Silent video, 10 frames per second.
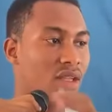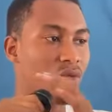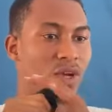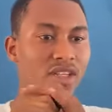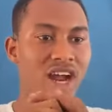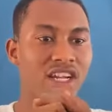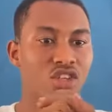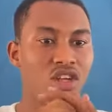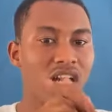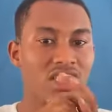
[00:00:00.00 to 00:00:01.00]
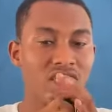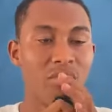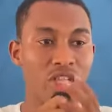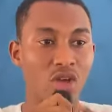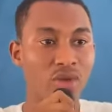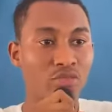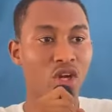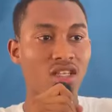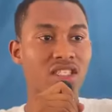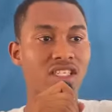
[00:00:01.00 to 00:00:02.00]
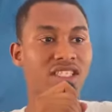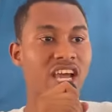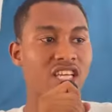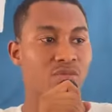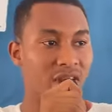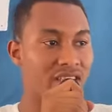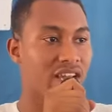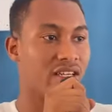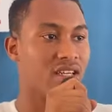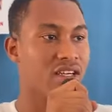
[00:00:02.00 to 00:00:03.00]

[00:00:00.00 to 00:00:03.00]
with traditional teaching method because the teacher is present.